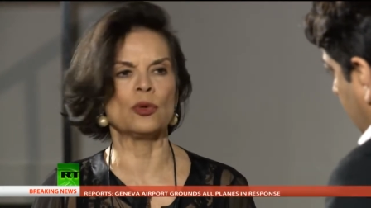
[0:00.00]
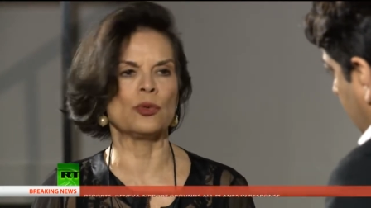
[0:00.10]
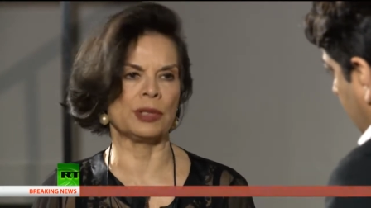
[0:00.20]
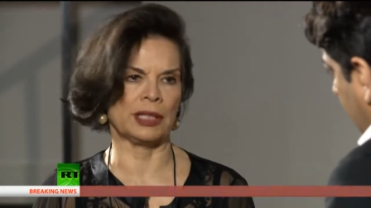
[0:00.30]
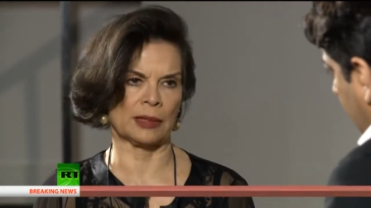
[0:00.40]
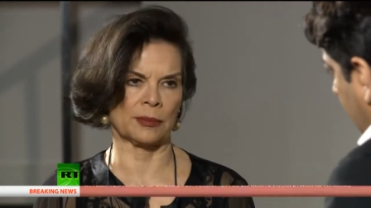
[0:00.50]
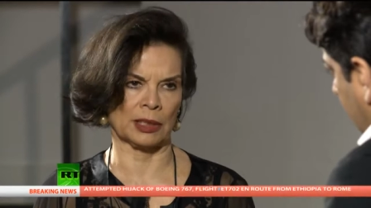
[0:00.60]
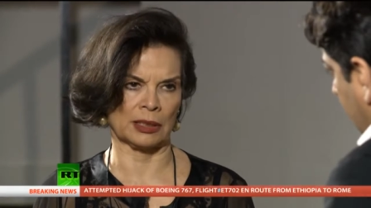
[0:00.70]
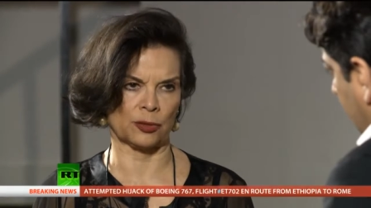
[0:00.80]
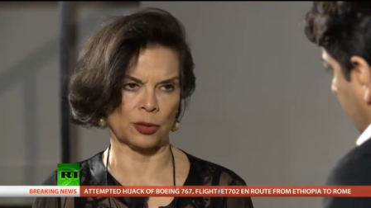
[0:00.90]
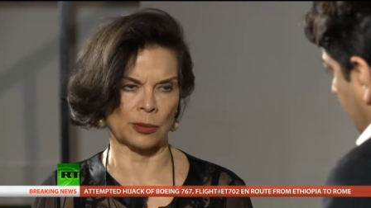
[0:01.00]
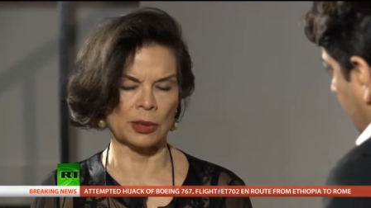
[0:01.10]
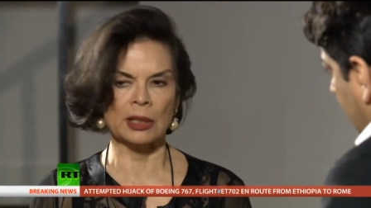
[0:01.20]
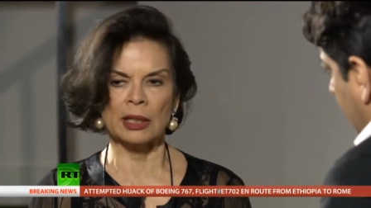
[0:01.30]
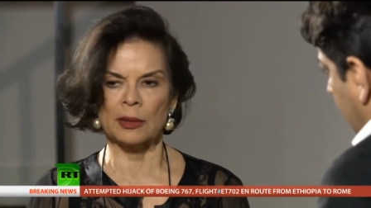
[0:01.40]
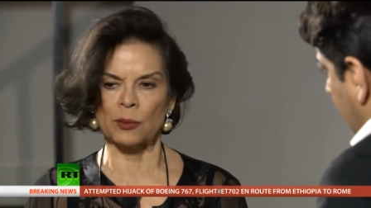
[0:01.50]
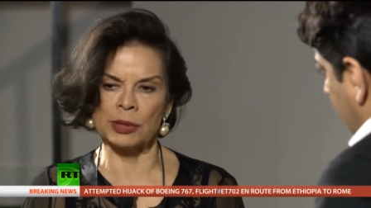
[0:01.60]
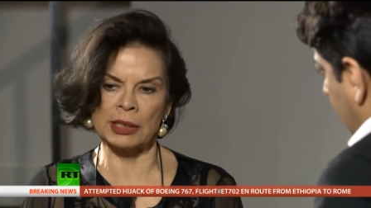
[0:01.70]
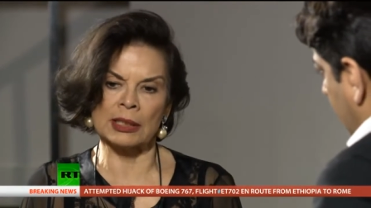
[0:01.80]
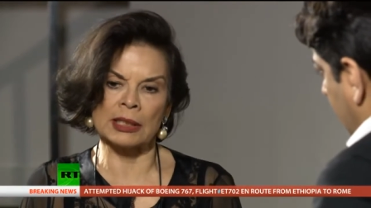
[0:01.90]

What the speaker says: who we get money from. We